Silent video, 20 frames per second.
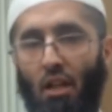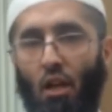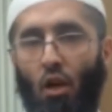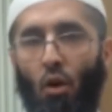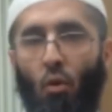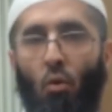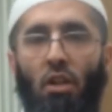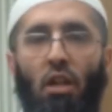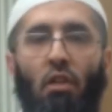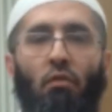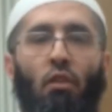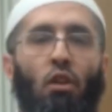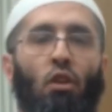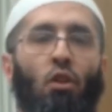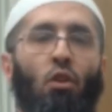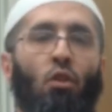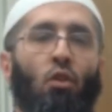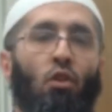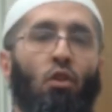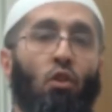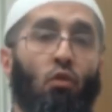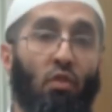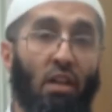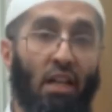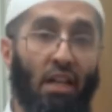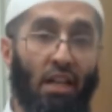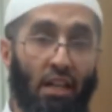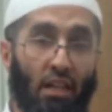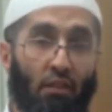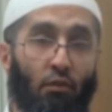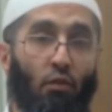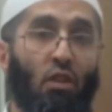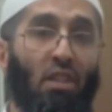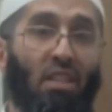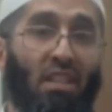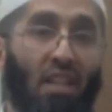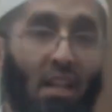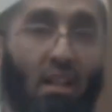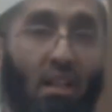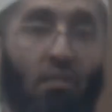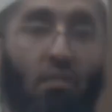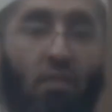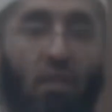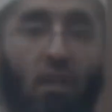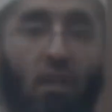whenever you go to relieve yourself,